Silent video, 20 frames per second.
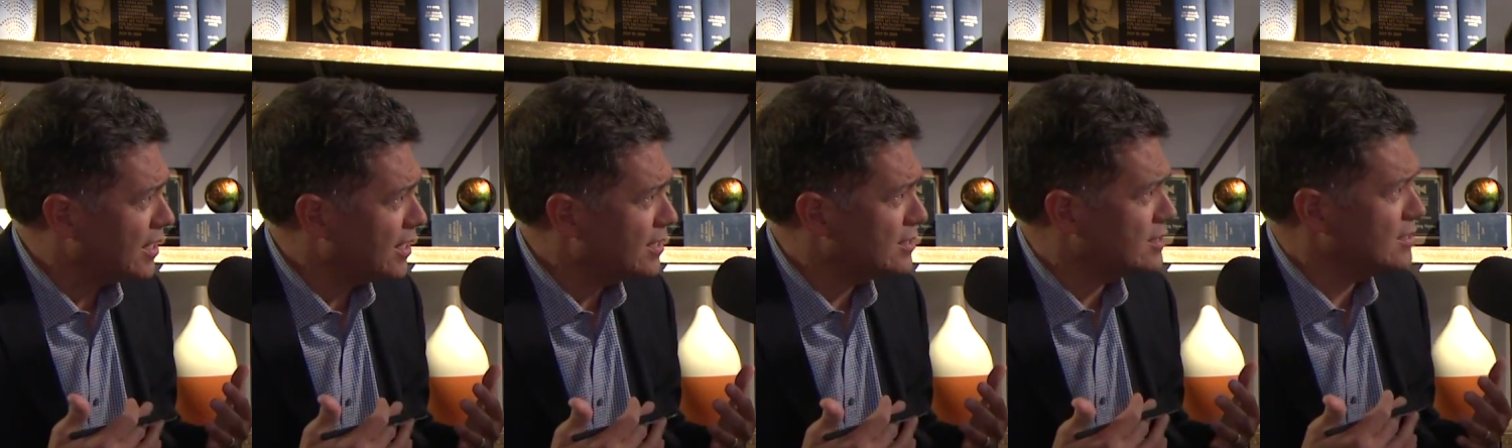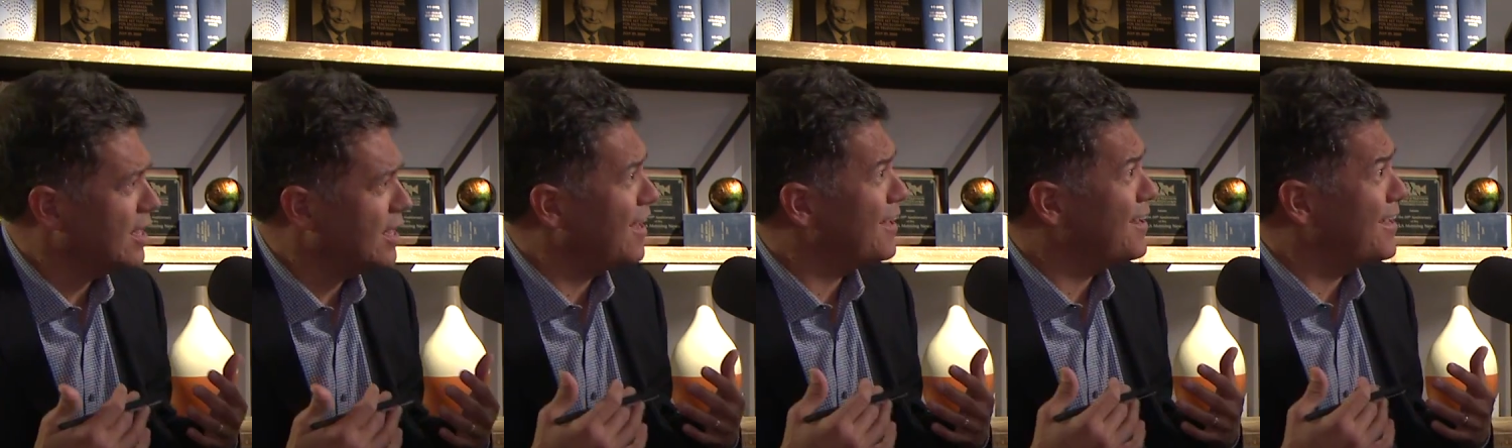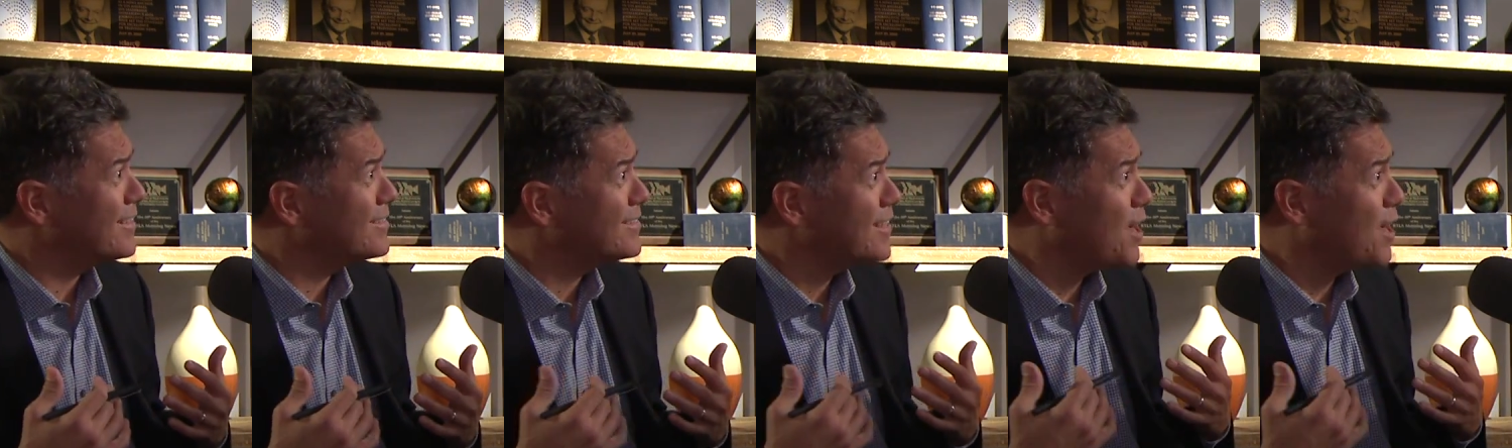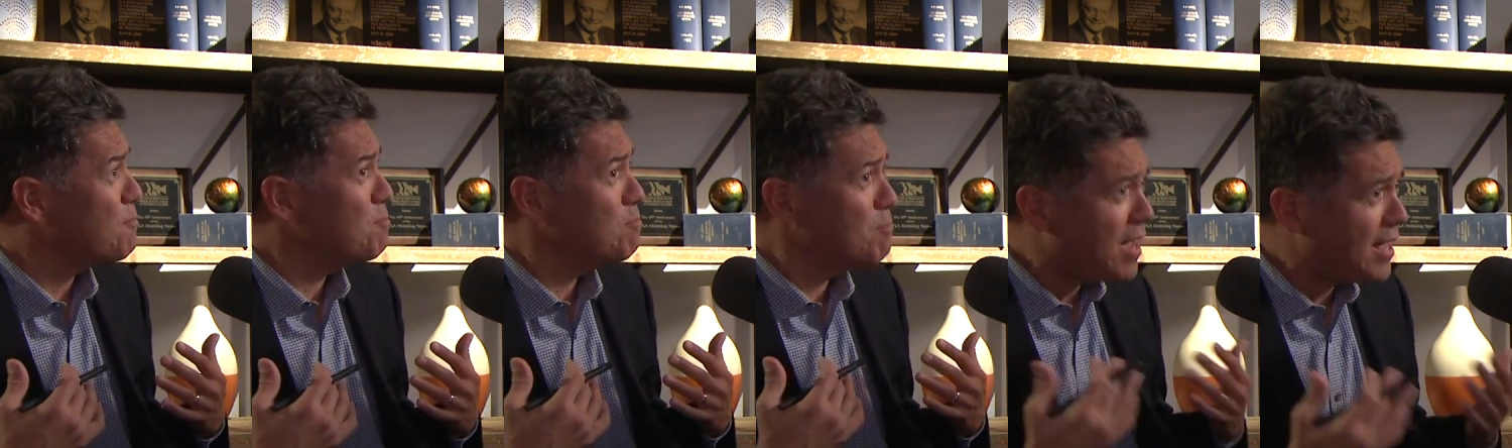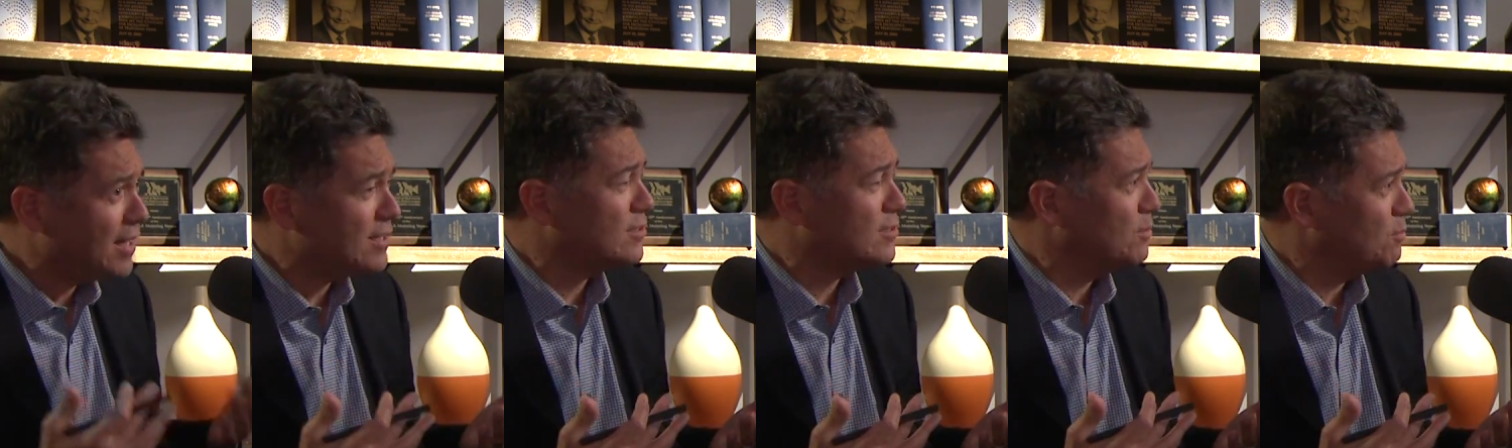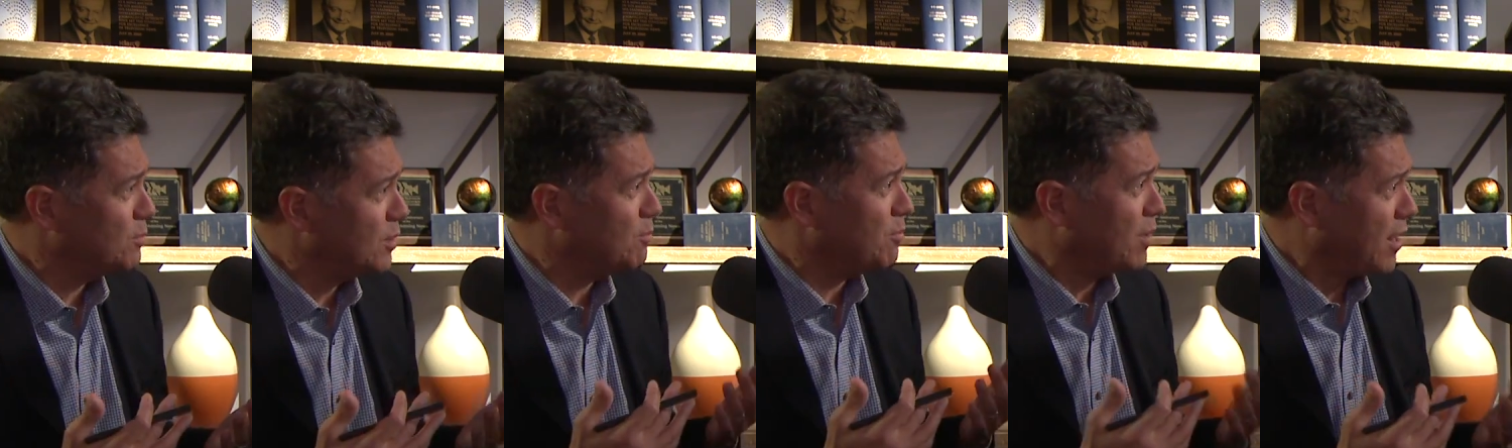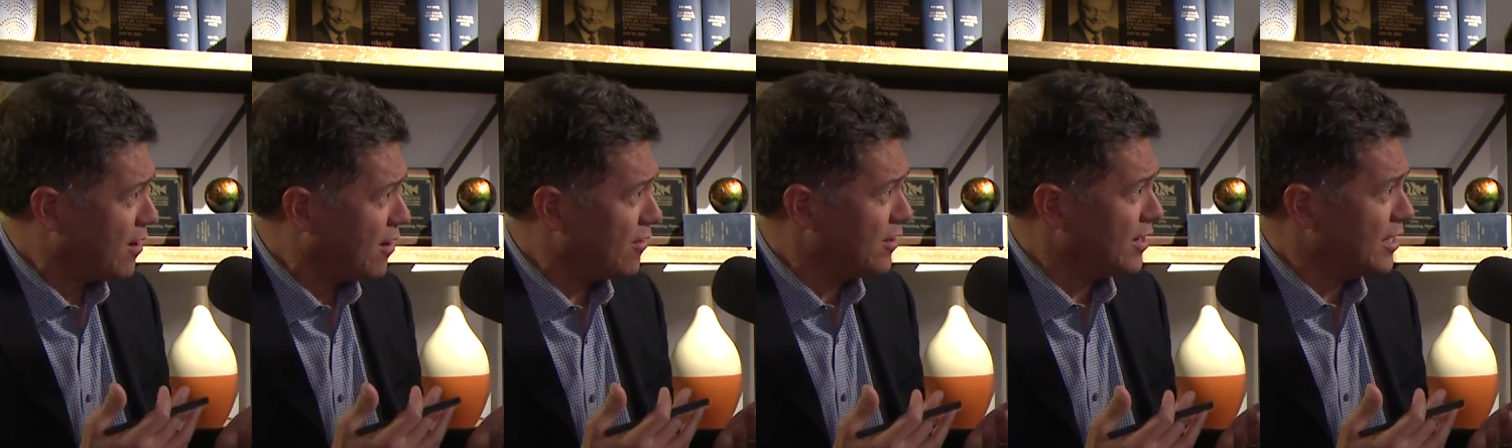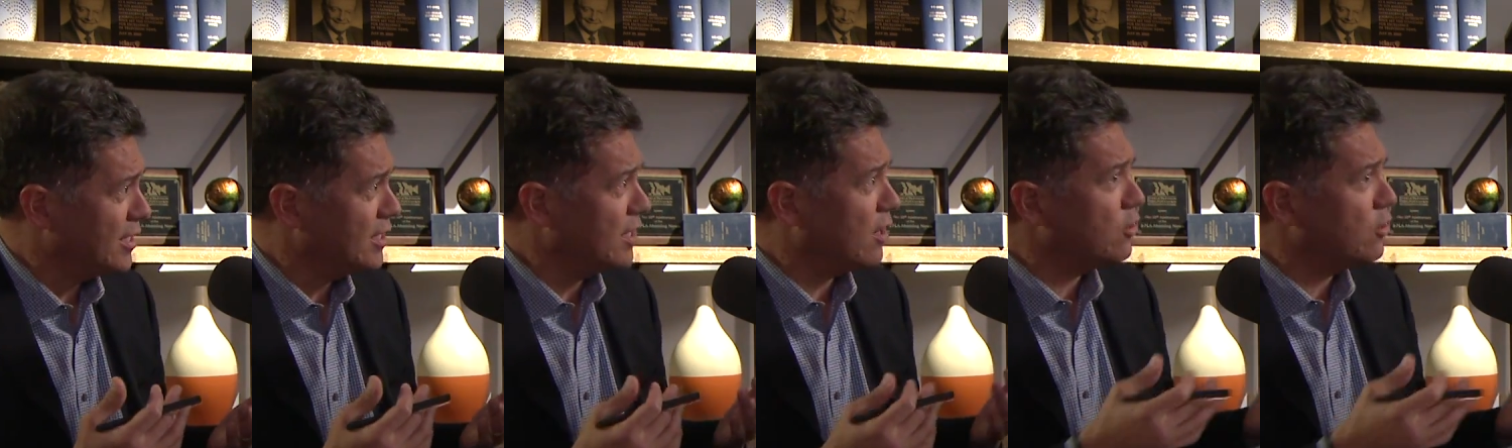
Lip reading: It's not meant to be parodied.